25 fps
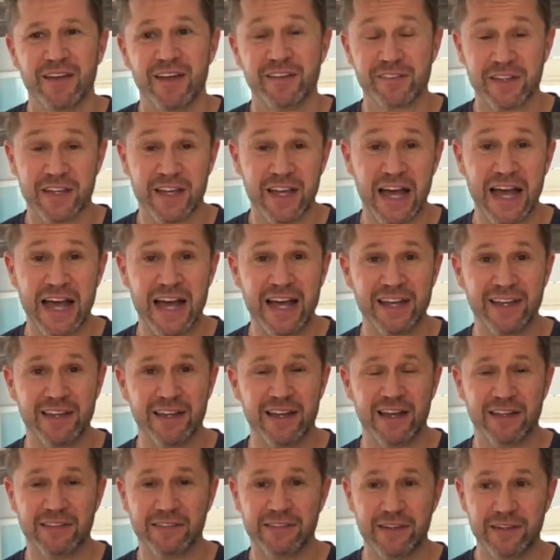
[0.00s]
a guy, I
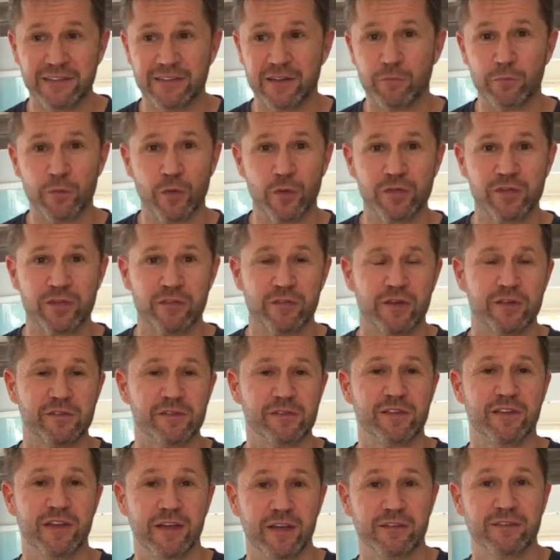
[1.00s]
think that most of us
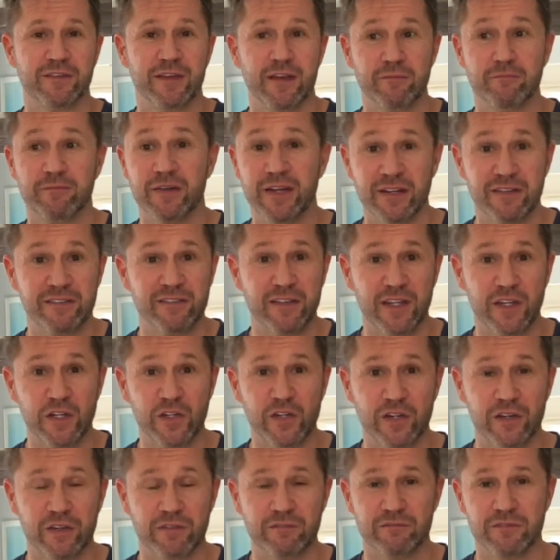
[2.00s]
think that
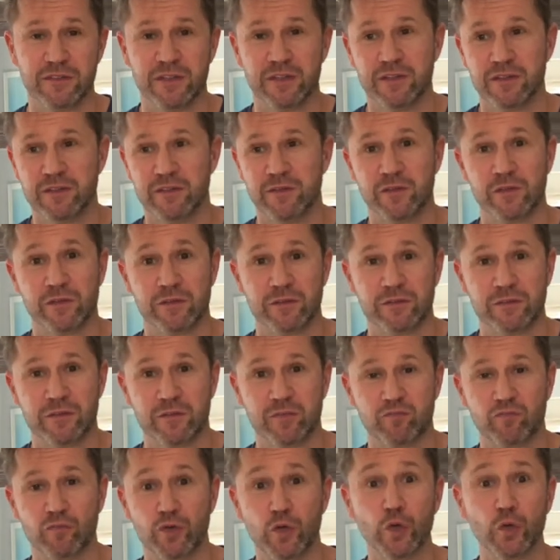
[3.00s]
meditation is
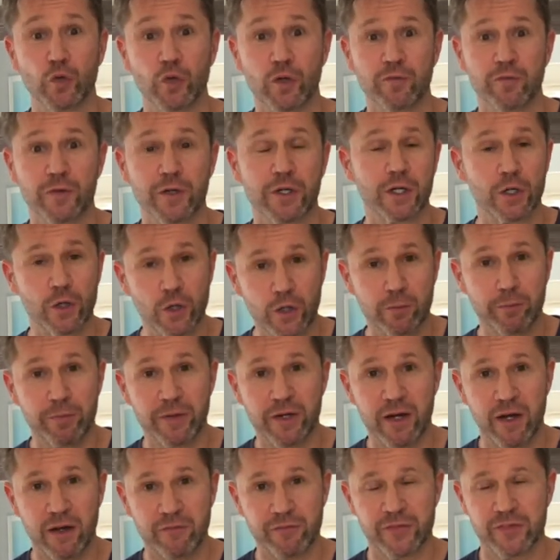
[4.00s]
cuckoo for Cocoa
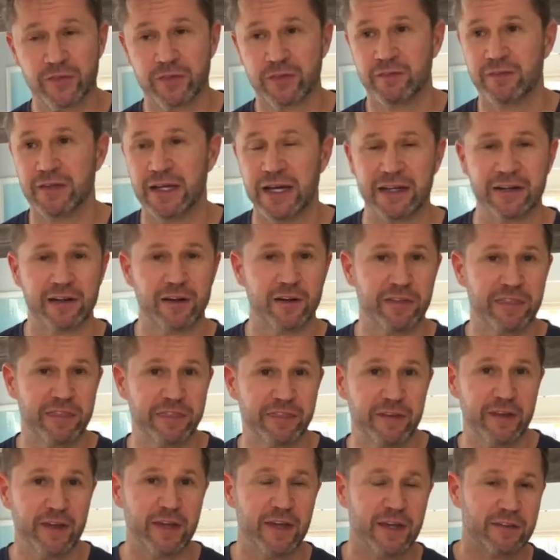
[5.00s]
Puffs, not our
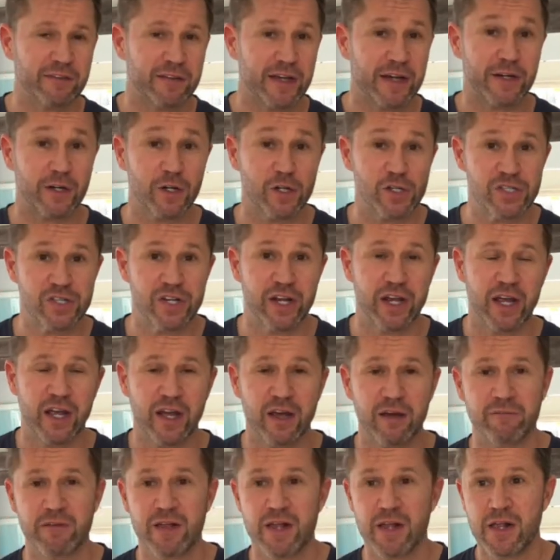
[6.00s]
thing, not our jam,
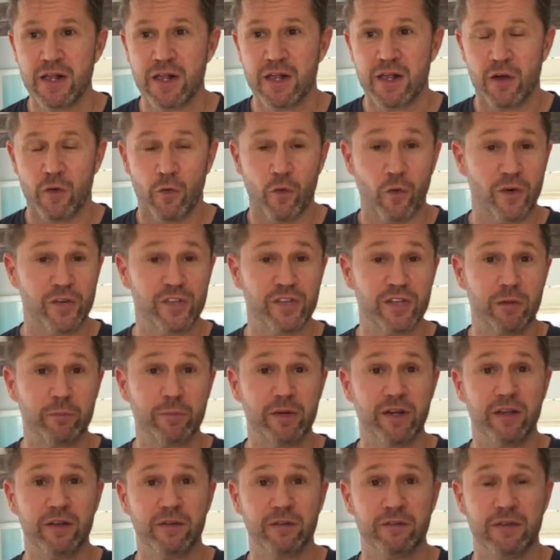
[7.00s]
or
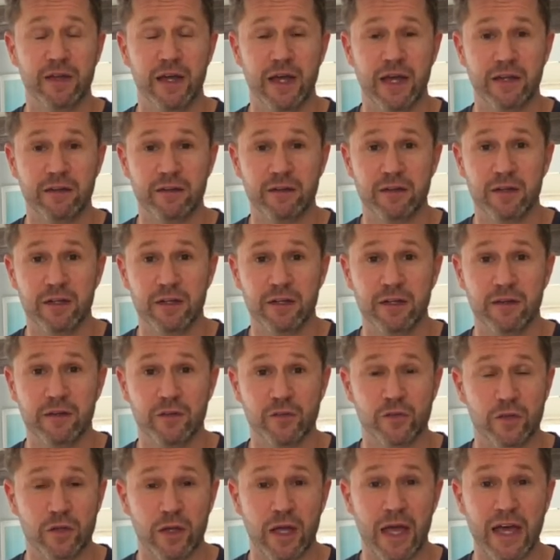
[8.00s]
somebody that
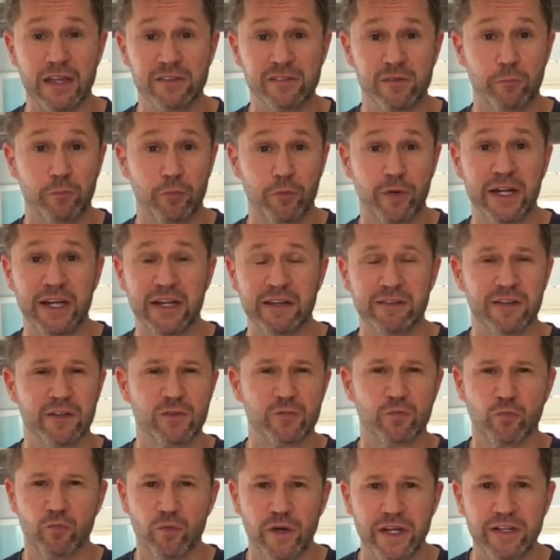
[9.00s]
has a brain that's
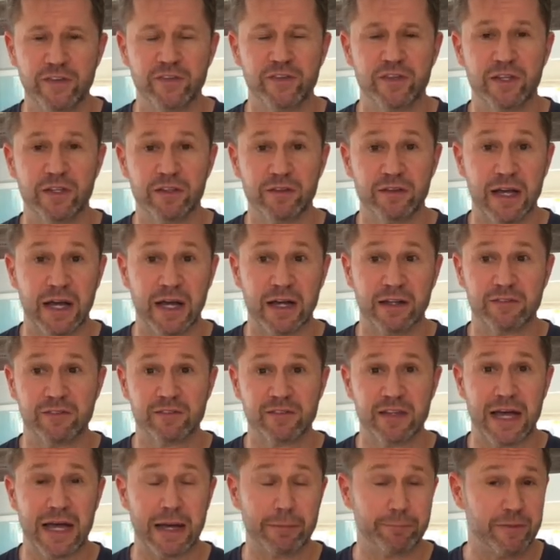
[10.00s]
racing
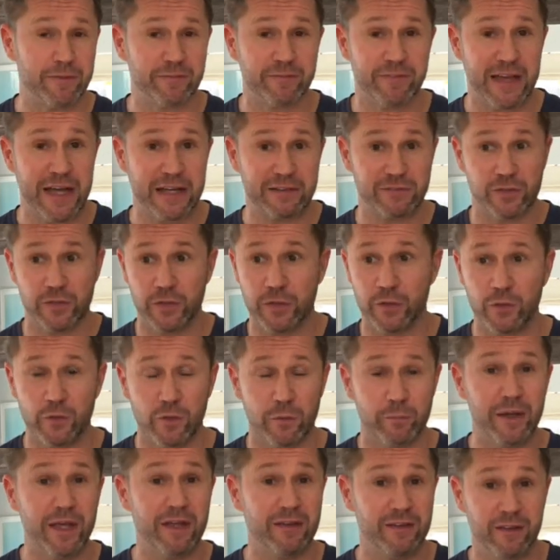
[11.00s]
nonstop. If that's you, I
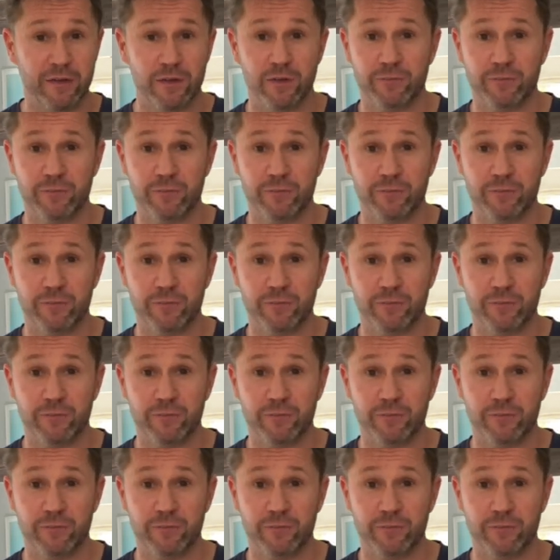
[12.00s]
mean, you know,